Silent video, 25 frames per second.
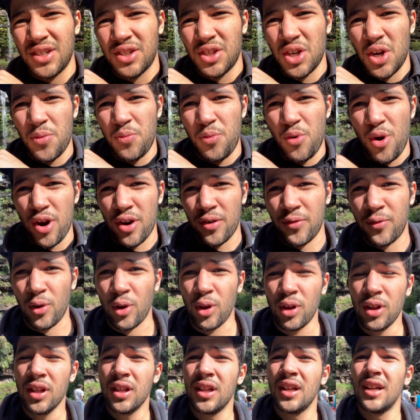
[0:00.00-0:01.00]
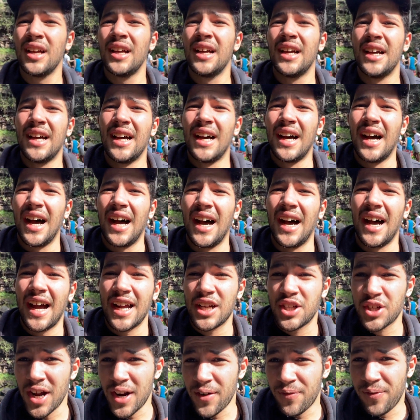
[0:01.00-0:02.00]
dope waterfall. Uh, I
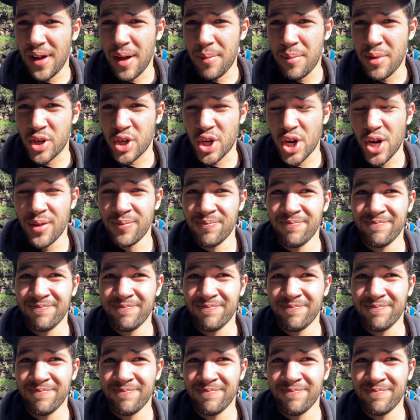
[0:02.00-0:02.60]
try to fly my drone.